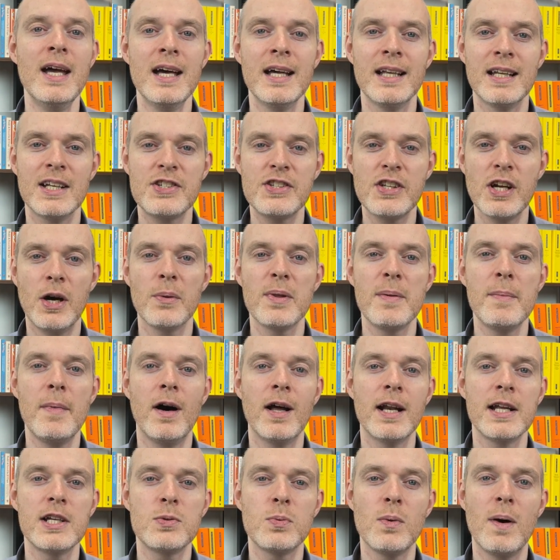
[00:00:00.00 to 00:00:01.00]
let's start with the
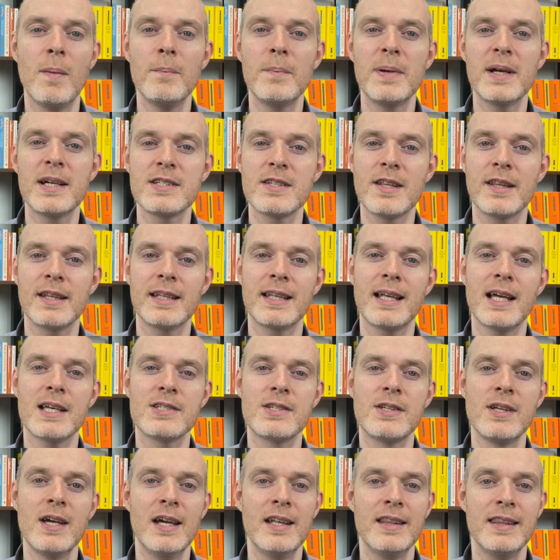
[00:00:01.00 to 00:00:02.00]
mileage one, because I think
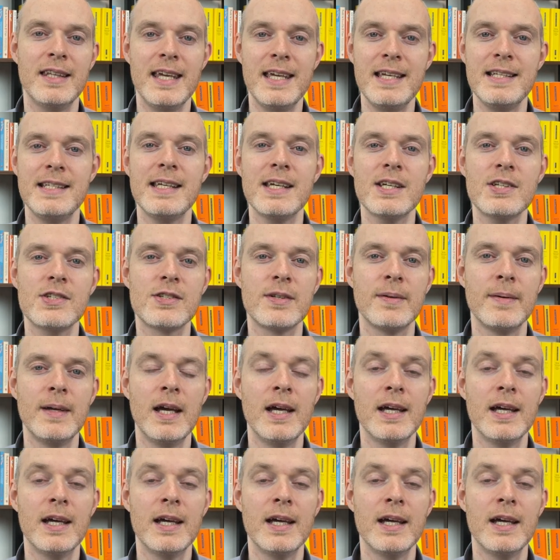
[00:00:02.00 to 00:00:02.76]
that's the easiest.